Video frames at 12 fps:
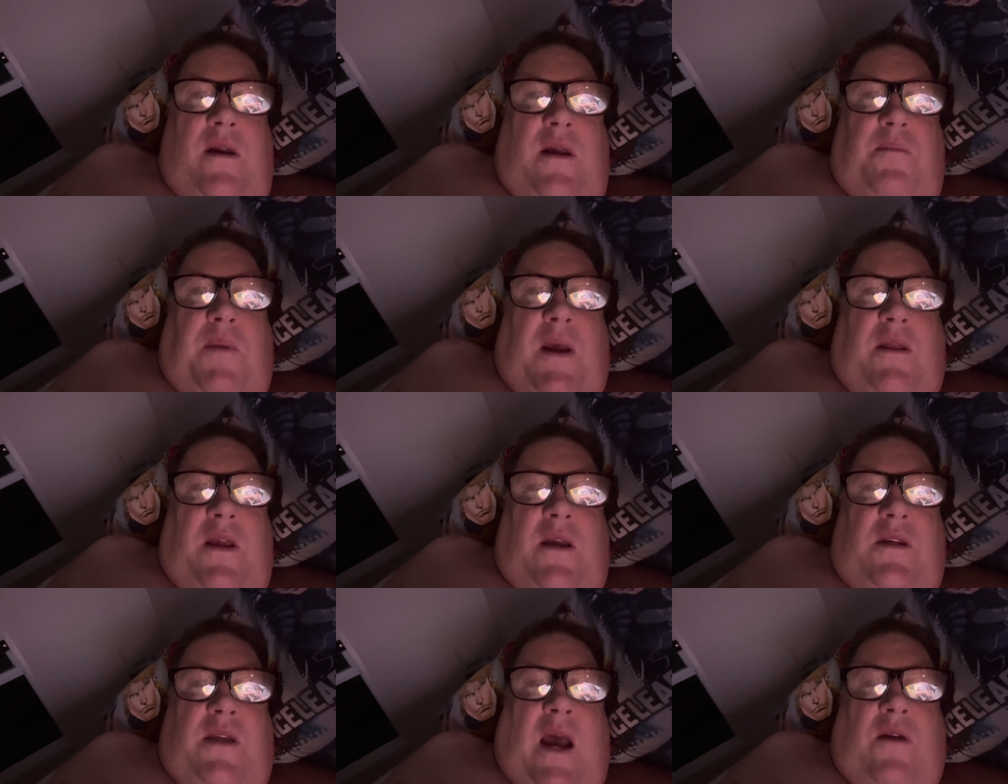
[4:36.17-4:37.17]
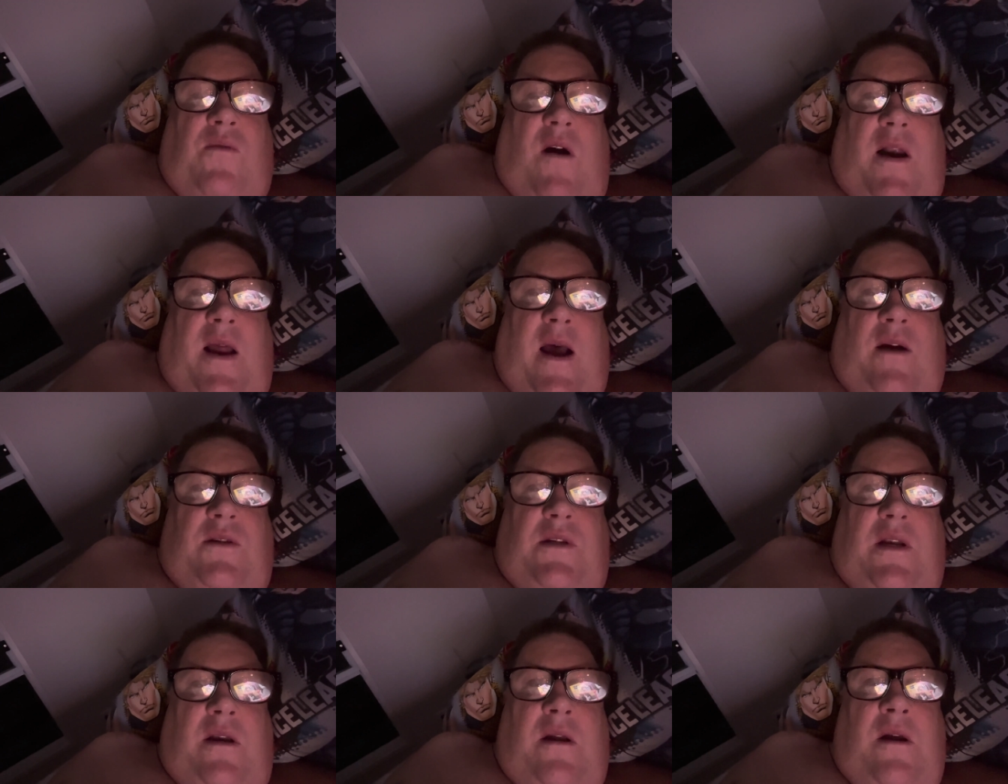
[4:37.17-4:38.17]
He picked the exact right house.
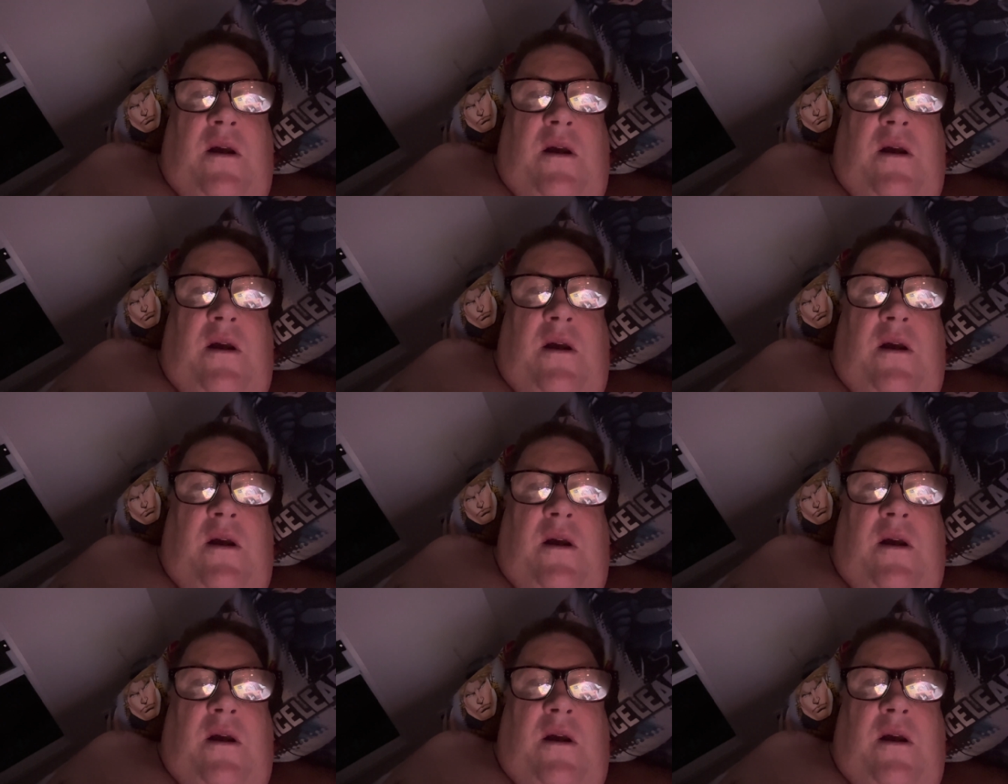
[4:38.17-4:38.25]
And